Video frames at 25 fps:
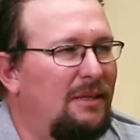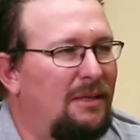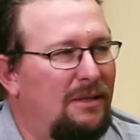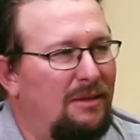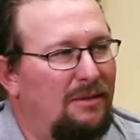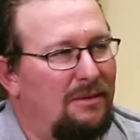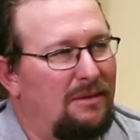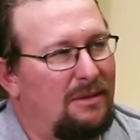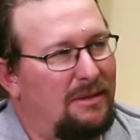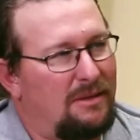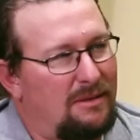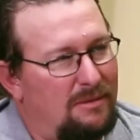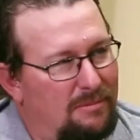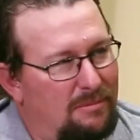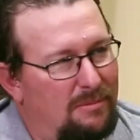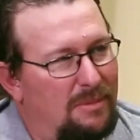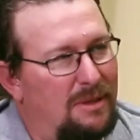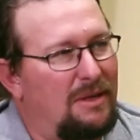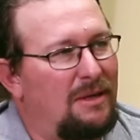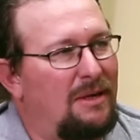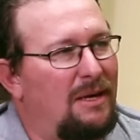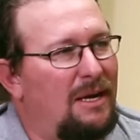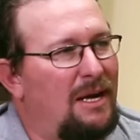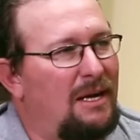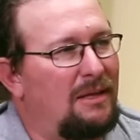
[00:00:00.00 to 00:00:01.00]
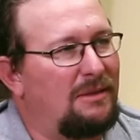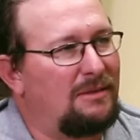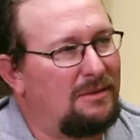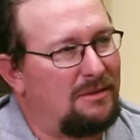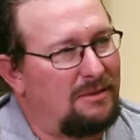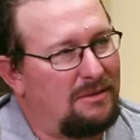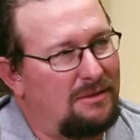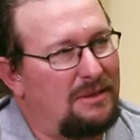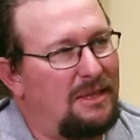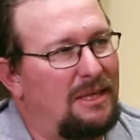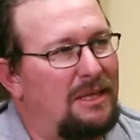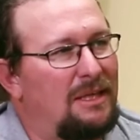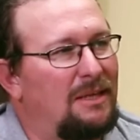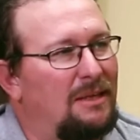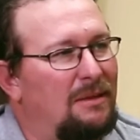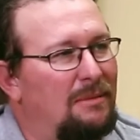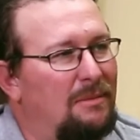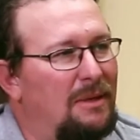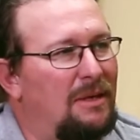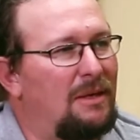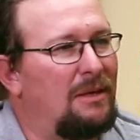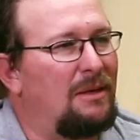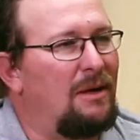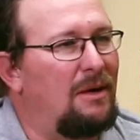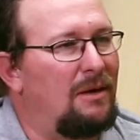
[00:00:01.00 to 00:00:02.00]
Like bigger house, it'll take a
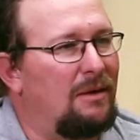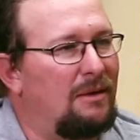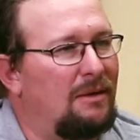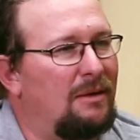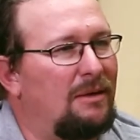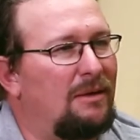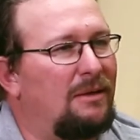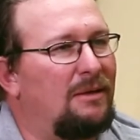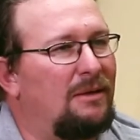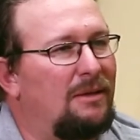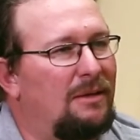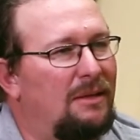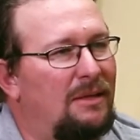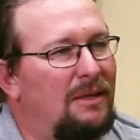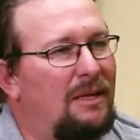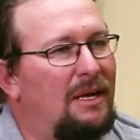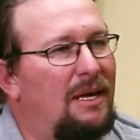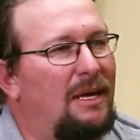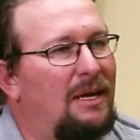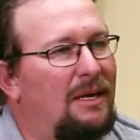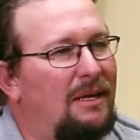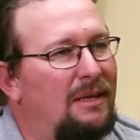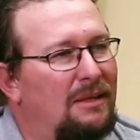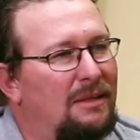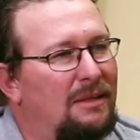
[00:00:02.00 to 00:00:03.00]
little bit longer. Yeah.